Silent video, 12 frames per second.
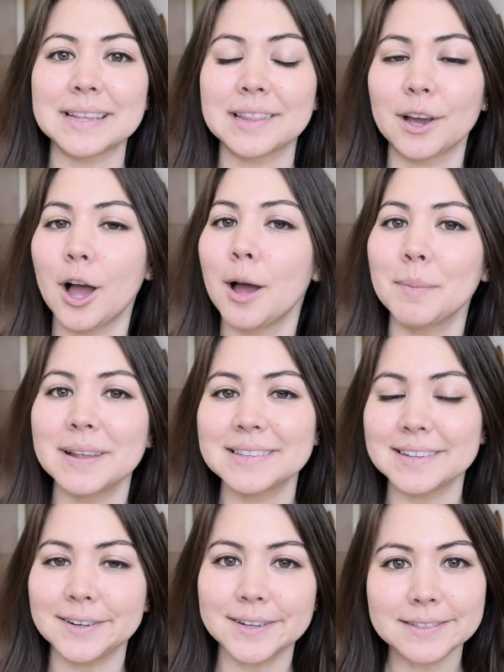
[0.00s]
in the comments,
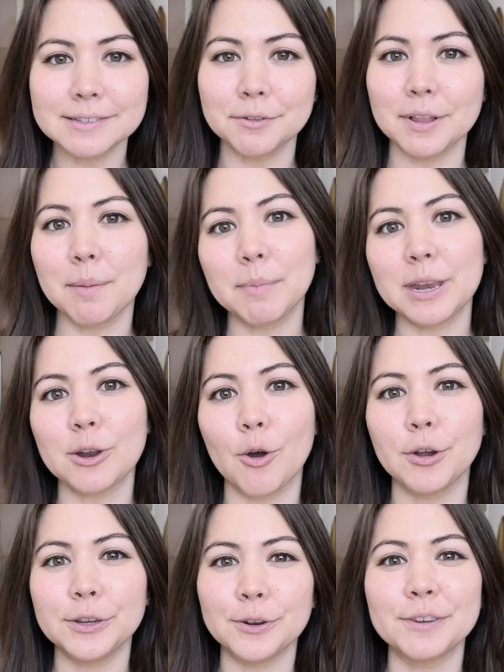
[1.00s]
and also let me know
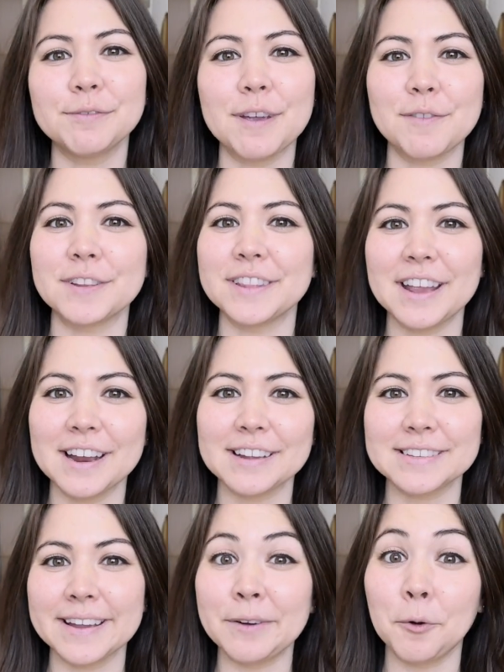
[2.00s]
your favorite
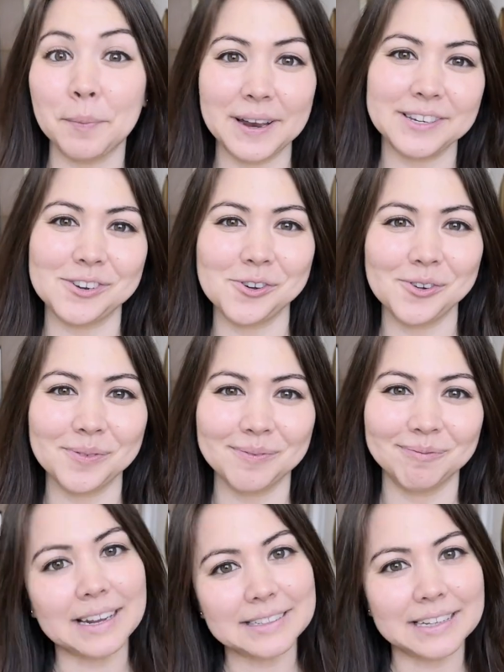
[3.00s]
things in Obento.
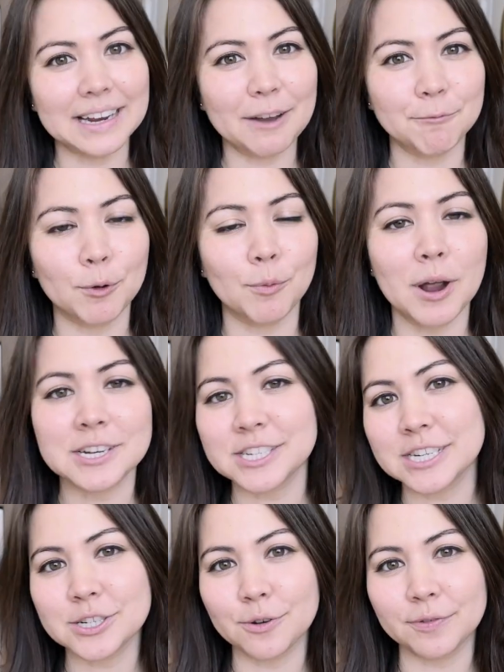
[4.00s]
Thanks again for
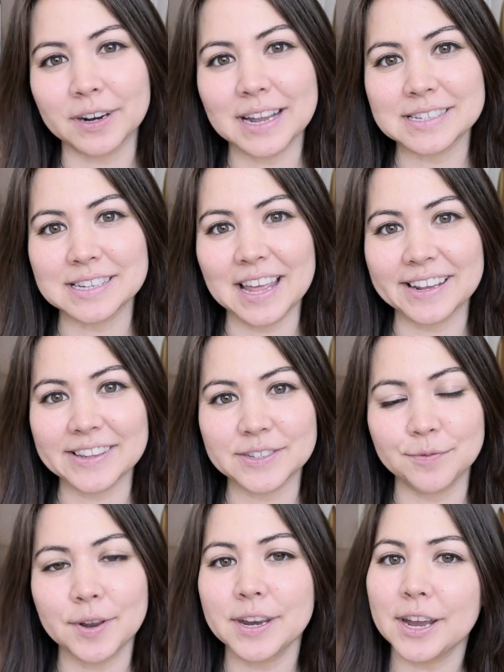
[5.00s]
watching. Don't forget to like this
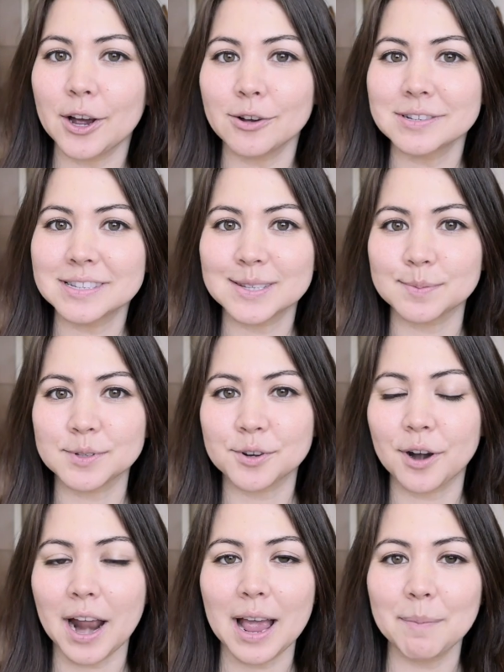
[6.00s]
video,
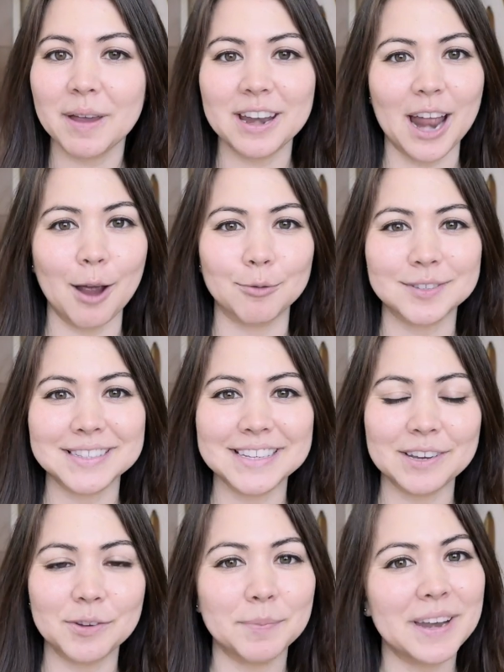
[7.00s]
subscribe, and I will
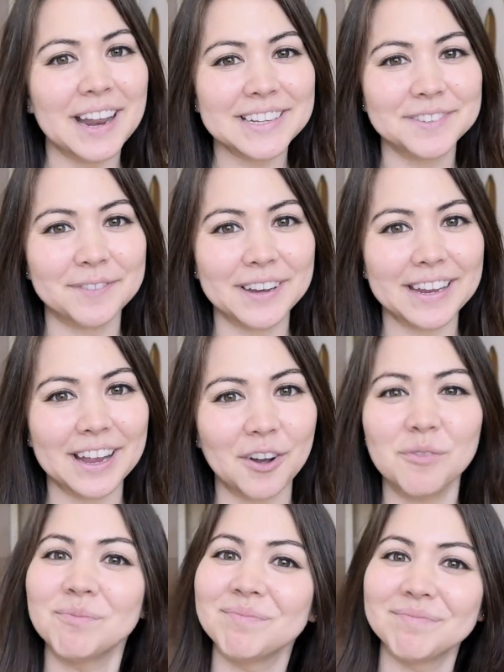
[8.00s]
see you in my next
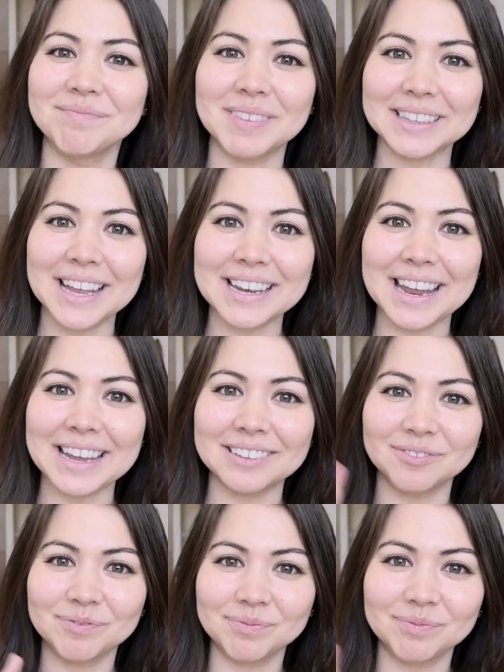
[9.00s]
video. Mata ne!